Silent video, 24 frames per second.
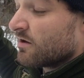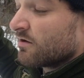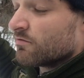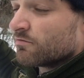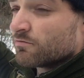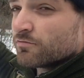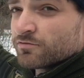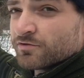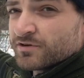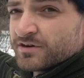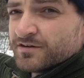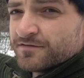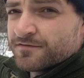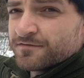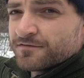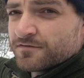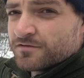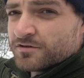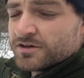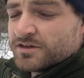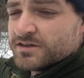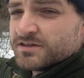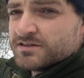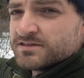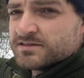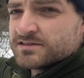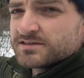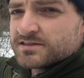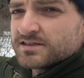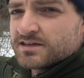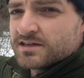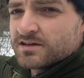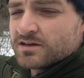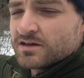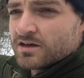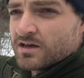refreeze,
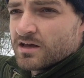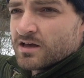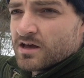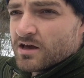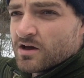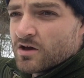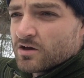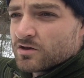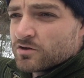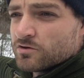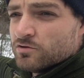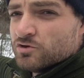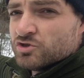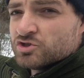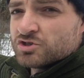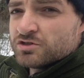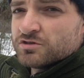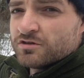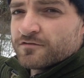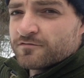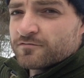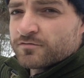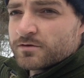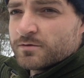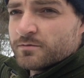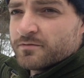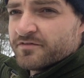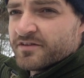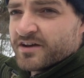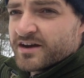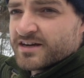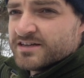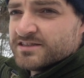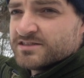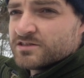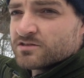usually in the form of an
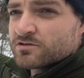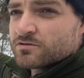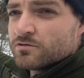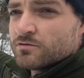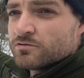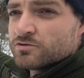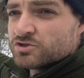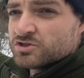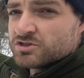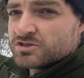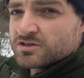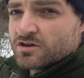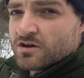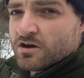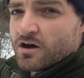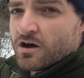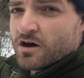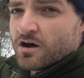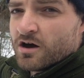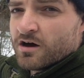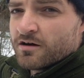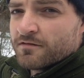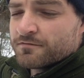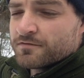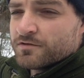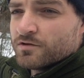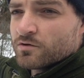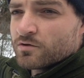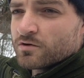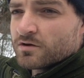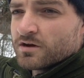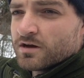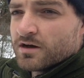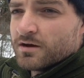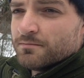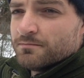icicle just off
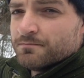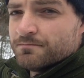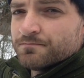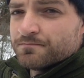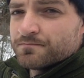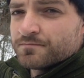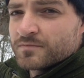your, um,